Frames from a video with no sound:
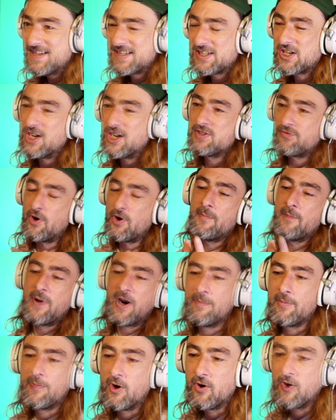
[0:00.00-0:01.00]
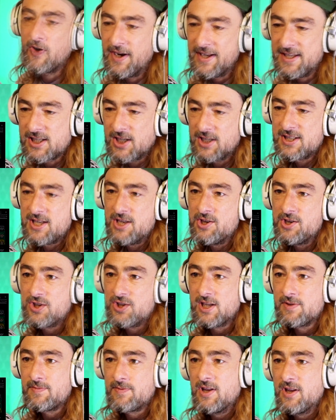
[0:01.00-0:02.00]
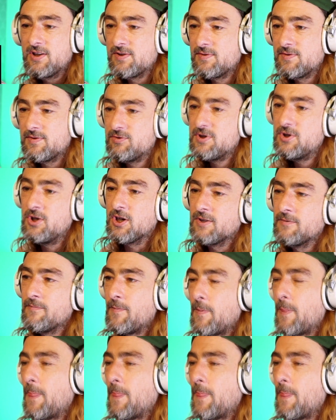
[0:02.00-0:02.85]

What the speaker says: This guy's from Peripole and he's going to teach us how to play. Look.